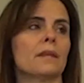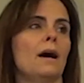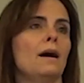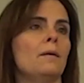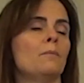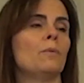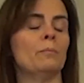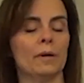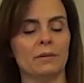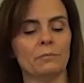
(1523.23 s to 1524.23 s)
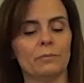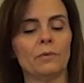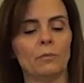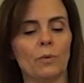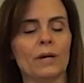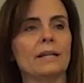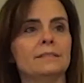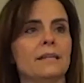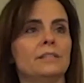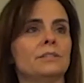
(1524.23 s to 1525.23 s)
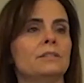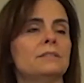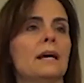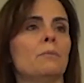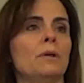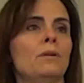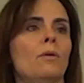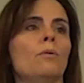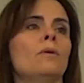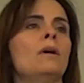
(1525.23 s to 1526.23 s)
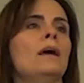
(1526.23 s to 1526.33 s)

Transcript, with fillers: Um, but organizations that we know